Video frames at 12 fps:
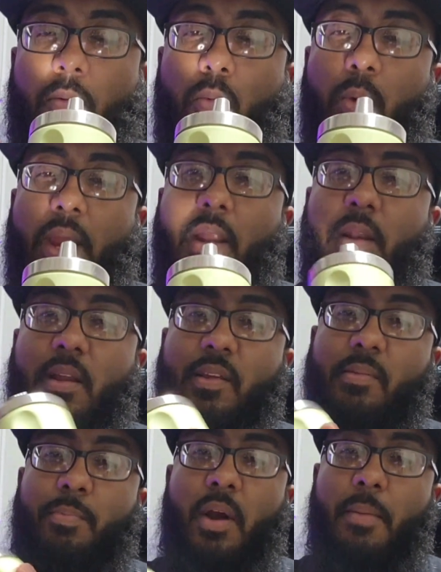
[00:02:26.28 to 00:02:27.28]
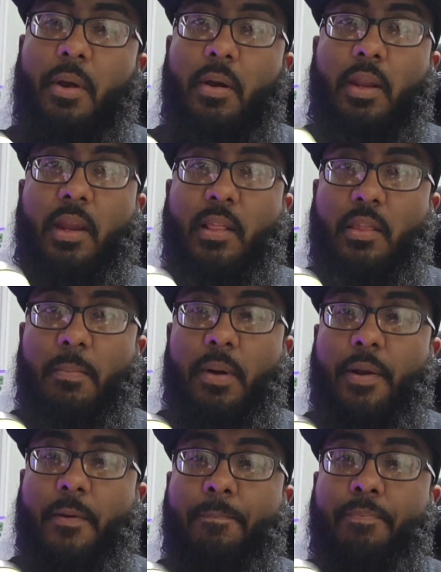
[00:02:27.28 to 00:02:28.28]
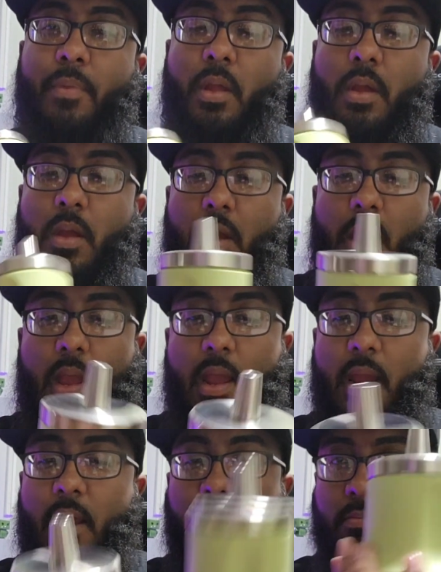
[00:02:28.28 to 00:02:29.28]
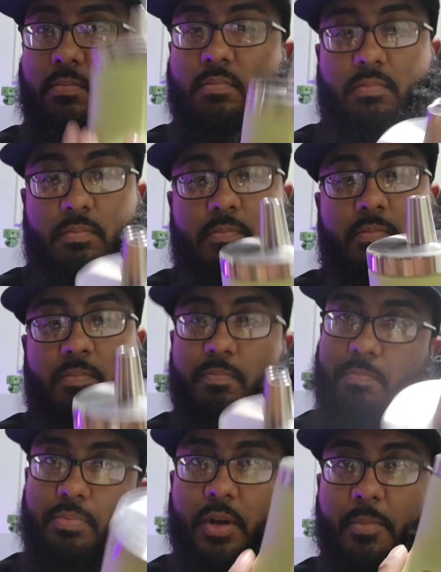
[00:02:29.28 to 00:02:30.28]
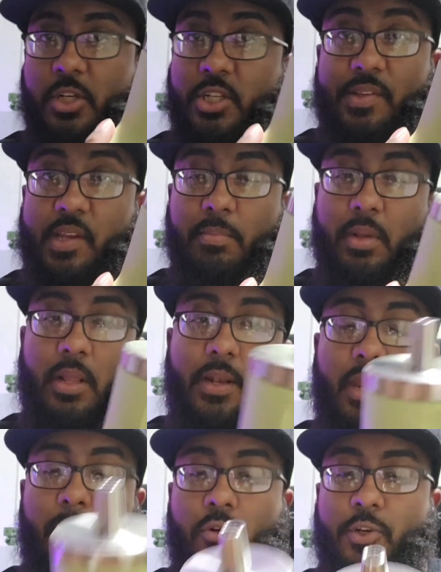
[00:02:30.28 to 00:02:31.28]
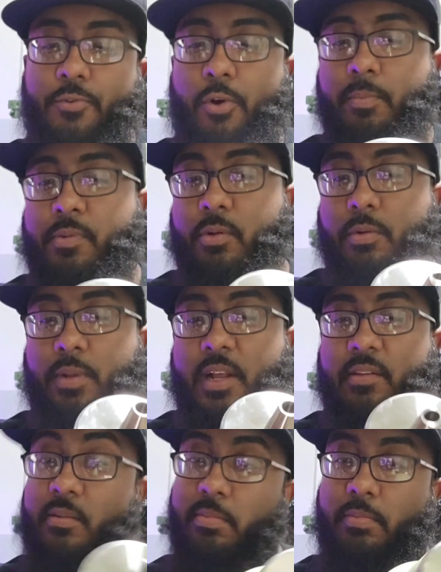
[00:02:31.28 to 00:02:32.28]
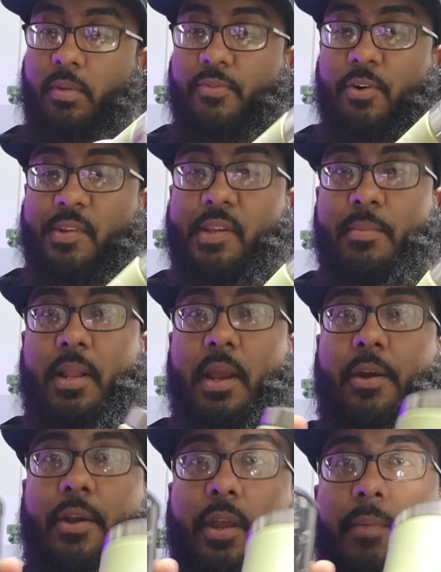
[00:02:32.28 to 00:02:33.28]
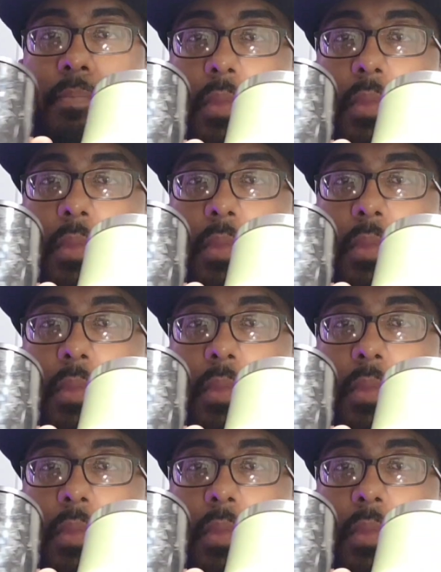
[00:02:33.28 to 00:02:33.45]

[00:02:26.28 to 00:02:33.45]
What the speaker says: weight is primarily at the bottom, and pretty much the same thing like the Amotion Roam, so that's the first similarity.